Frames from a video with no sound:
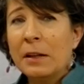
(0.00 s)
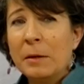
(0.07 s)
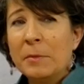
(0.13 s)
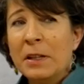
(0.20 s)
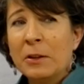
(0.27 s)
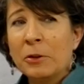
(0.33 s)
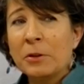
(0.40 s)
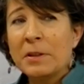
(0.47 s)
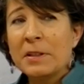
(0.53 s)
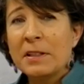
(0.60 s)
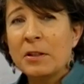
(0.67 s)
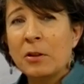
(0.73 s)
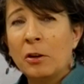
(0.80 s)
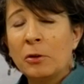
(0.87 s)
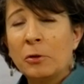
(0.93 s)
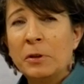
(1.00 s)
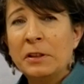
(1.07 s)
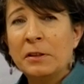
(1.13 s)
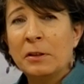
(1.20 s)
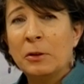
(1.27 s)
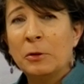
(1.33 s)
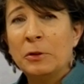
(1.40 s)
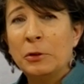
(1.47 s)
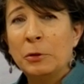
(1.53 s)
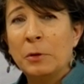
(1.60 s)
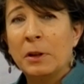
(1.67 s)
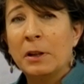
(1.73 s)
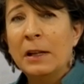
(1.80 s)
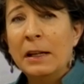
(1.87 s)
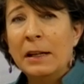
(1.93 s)
coming, or is this all going to go into
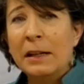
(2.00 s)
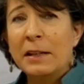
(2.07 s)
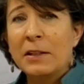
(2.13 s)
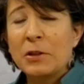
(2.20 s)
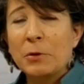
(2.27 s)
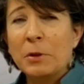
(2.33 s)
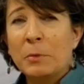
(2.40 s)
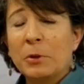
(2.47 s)
a history